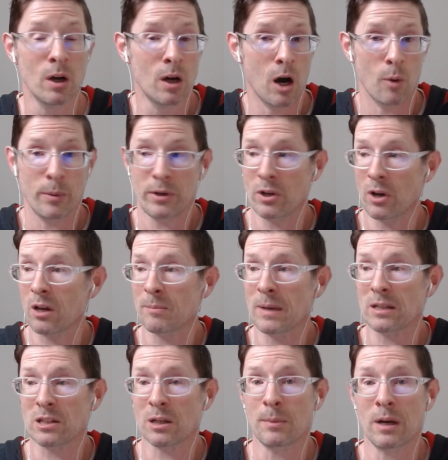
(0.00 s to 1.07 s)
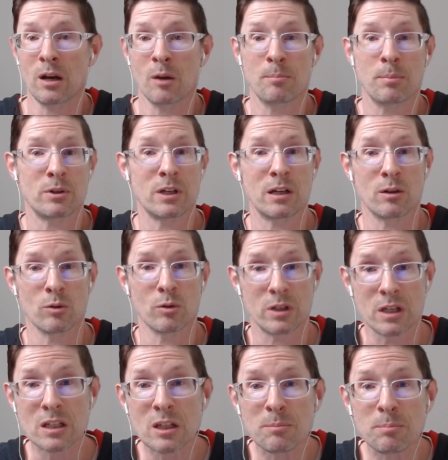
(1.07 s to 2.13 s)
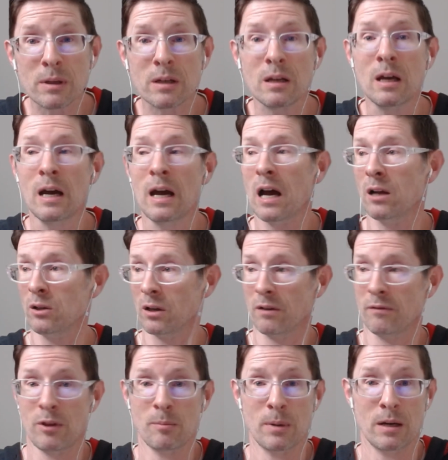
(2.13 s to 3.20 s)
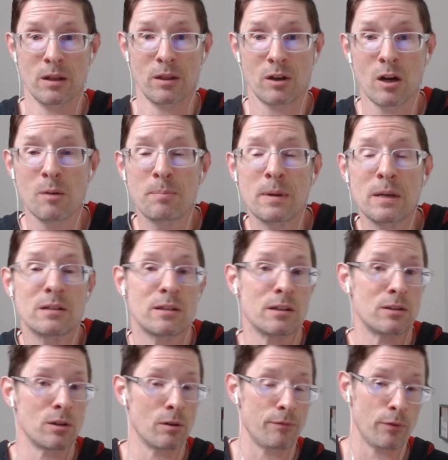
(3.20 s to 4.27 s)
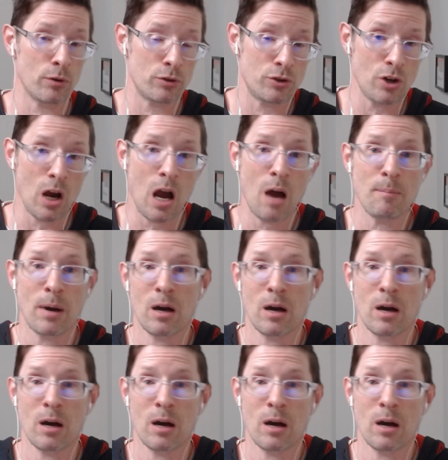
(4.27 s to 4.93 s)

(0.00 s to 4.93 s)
Are we talking about someone in a particular discipline? How long have they been at the company? Is this their first job?